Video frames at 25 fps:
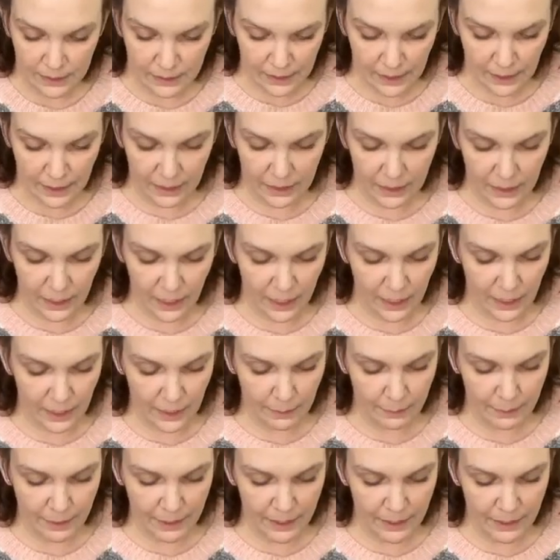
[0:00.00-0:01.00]
is take a
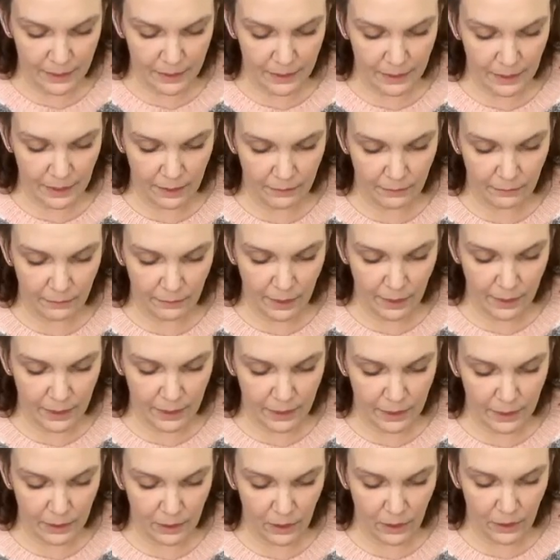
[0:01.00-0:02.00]
tiny bit and
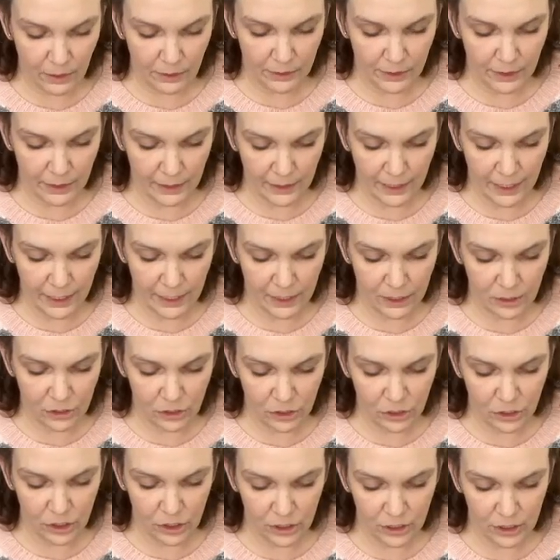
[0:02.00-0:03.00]
run it along the
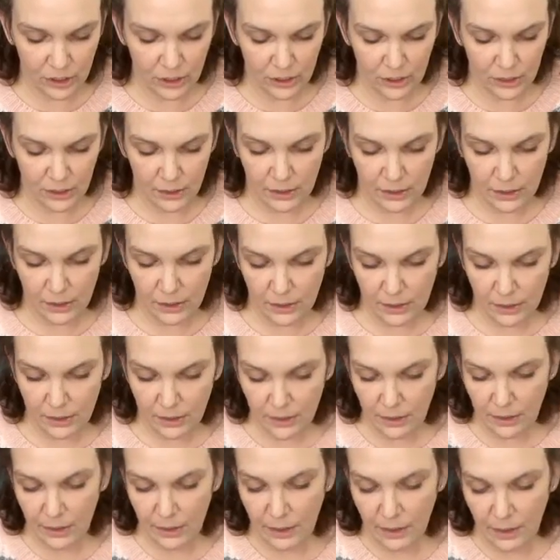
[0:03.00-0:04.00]
ledge
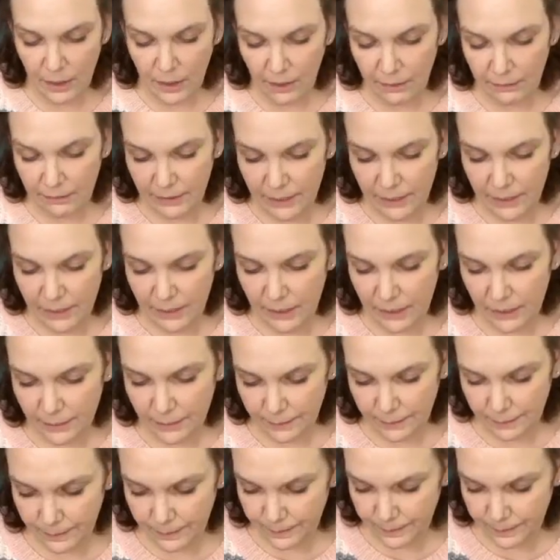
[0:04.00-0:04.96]
of it.